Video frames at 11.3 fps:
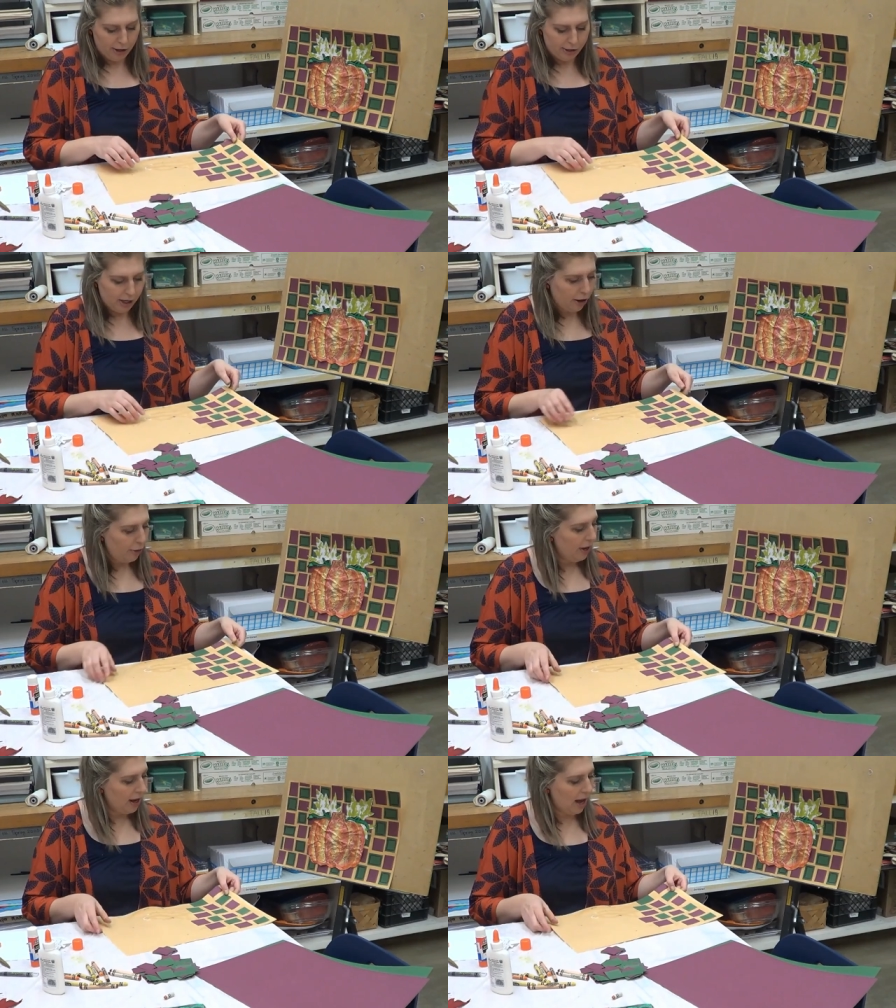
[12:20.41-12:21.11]

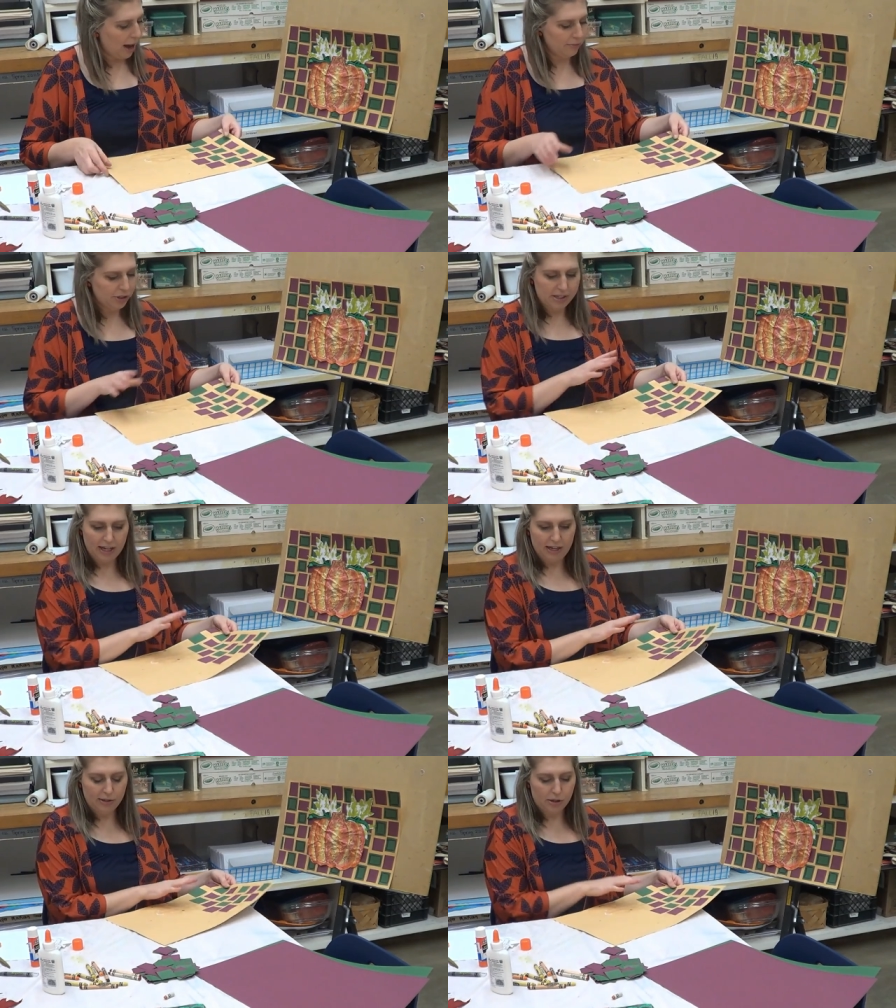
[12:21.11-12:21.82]
So I'm just
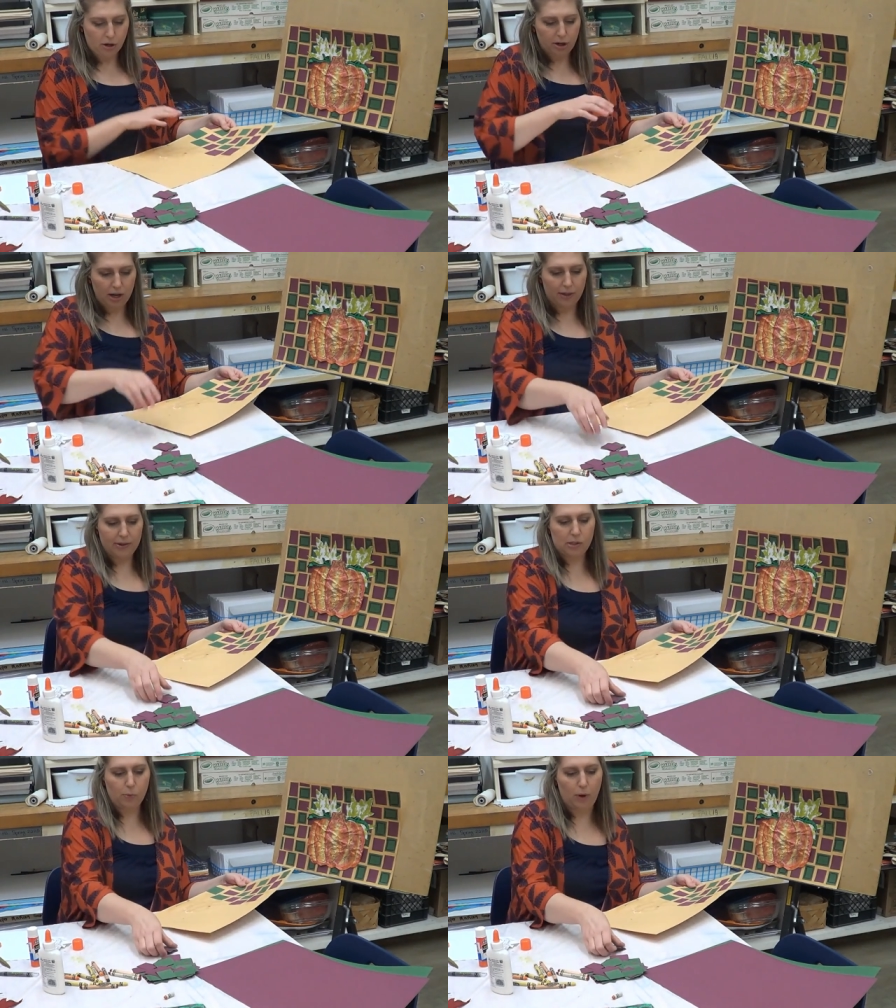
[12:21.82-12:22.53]
getting started on
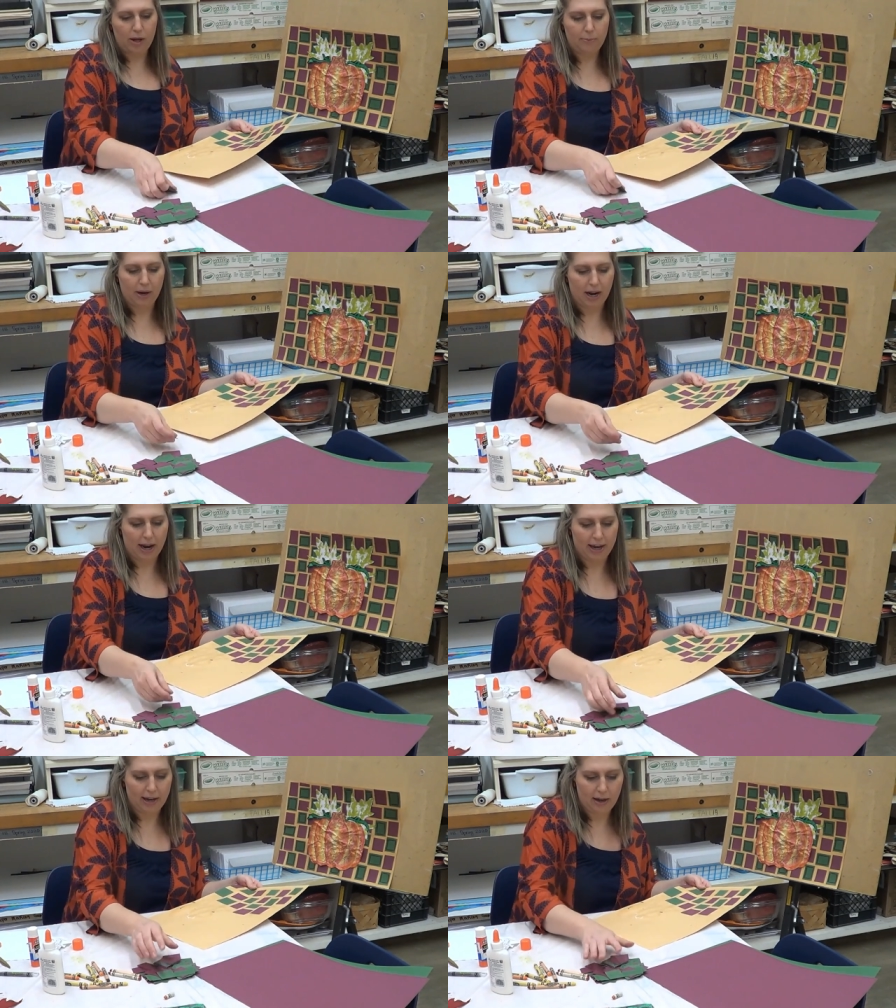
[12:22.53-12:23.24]
this one, but
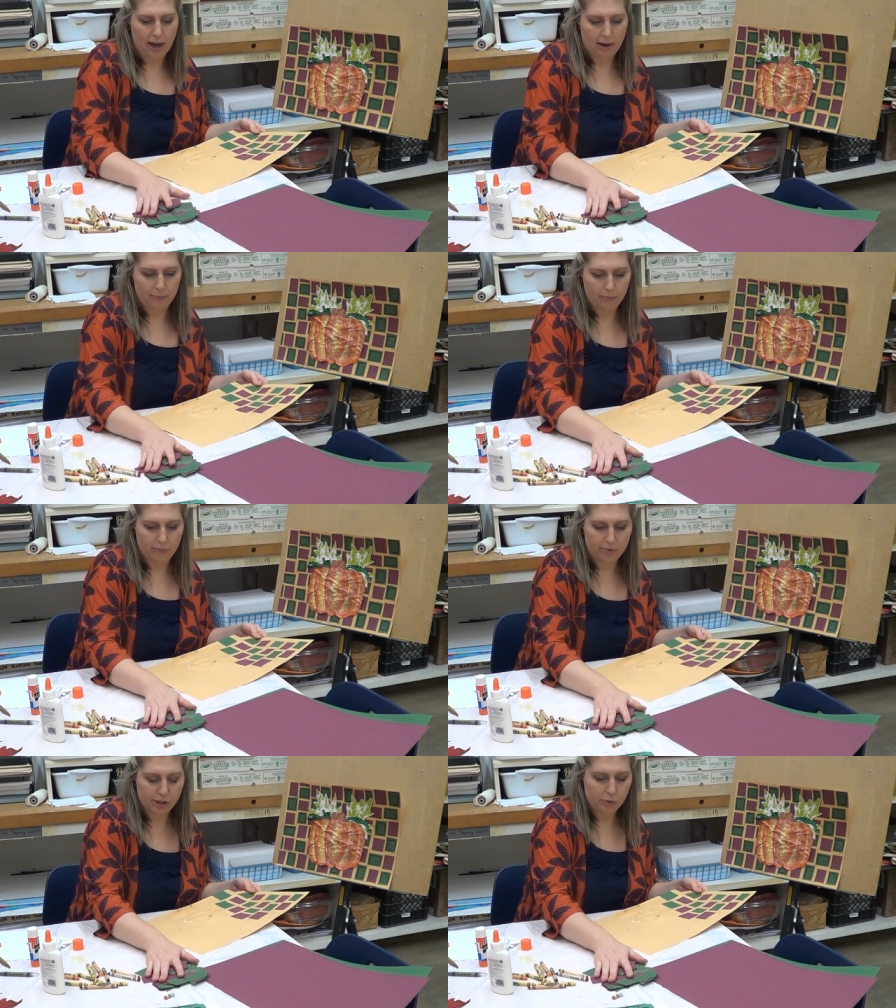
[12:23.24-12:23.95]
I
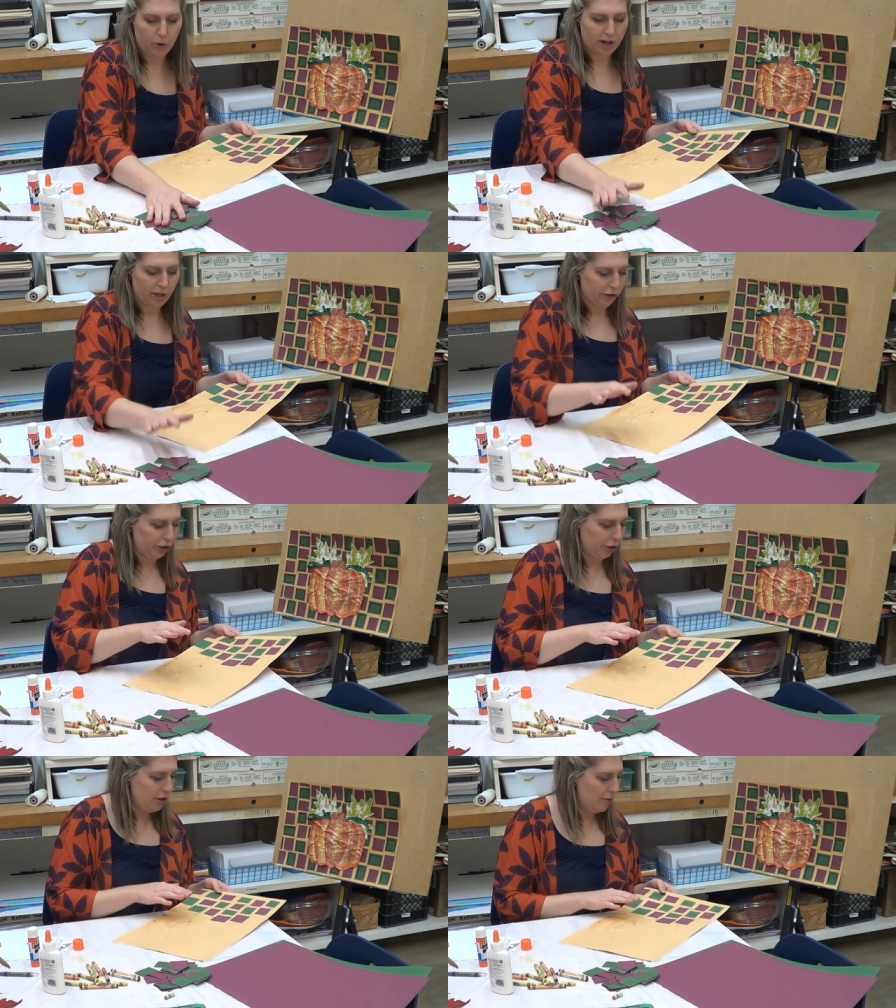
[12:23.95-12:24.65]
am, just wanted to
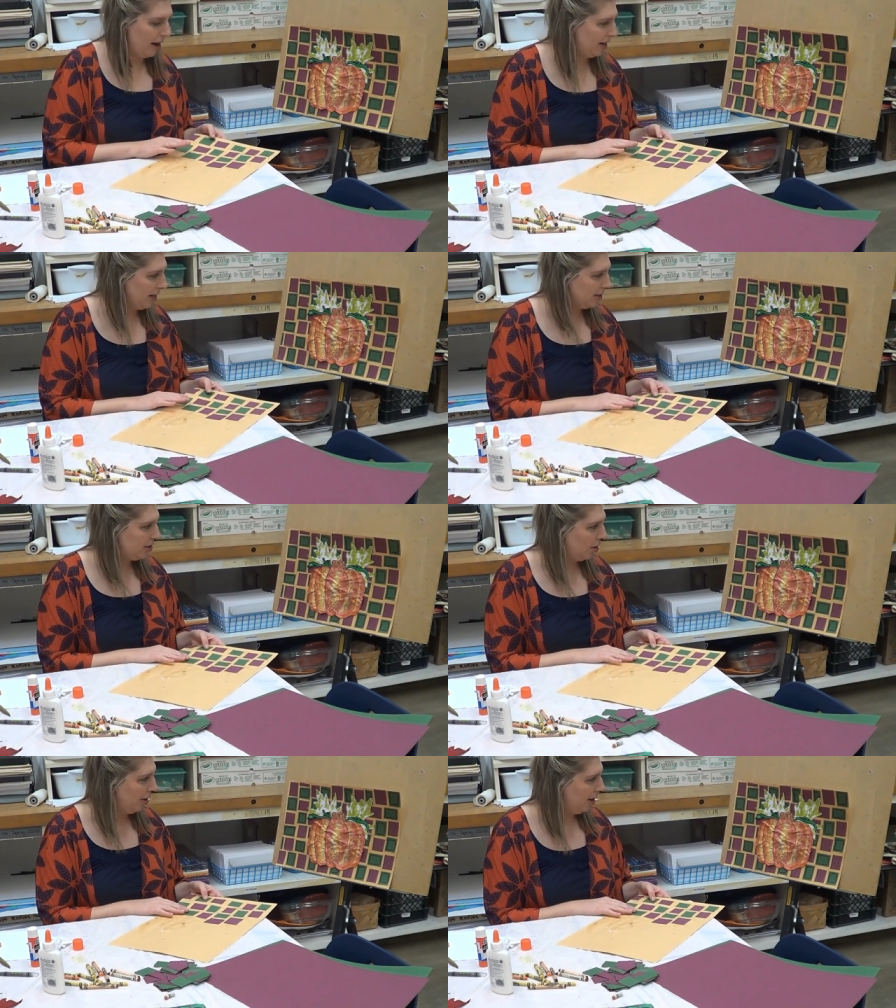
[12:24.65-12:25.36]
show you how to get
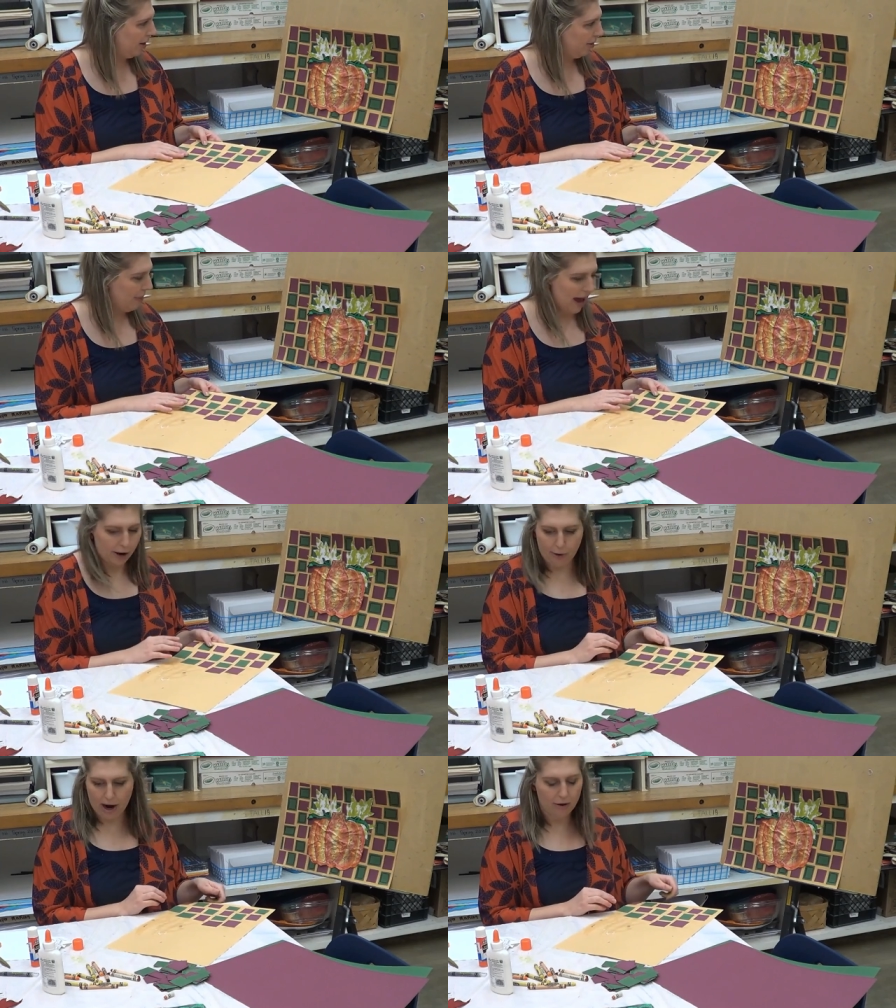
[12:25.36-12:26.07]
started on the
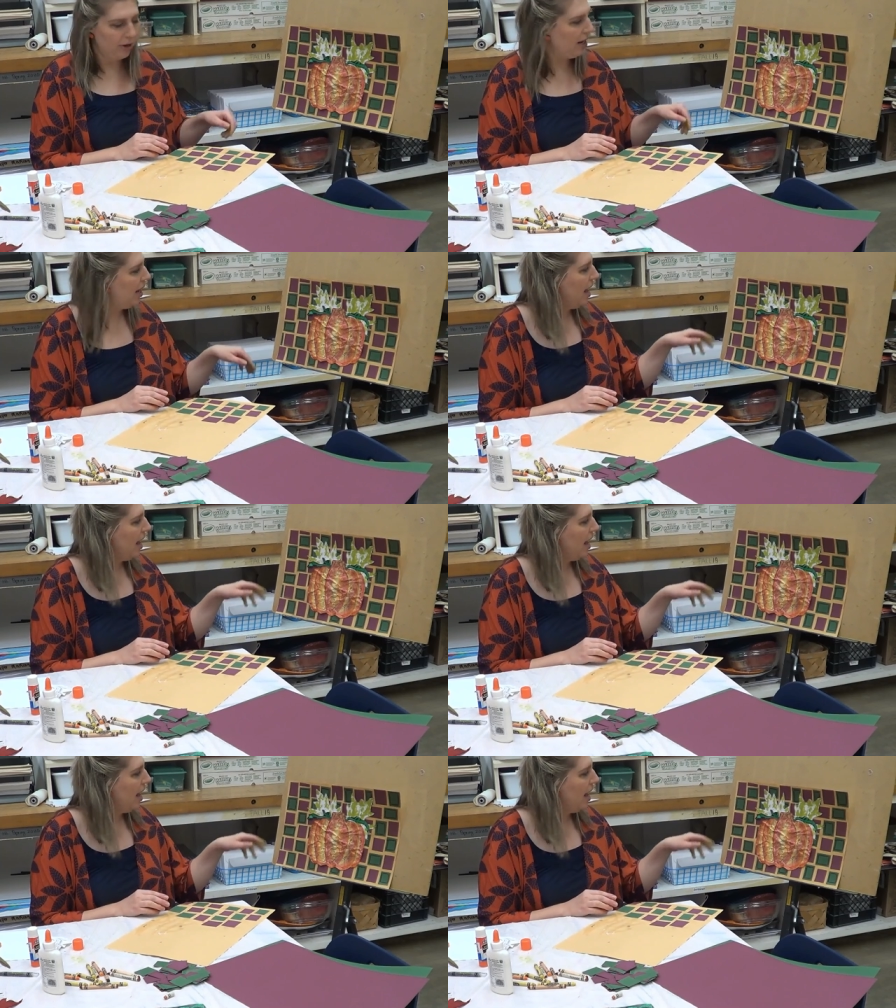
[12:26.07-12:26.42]
background.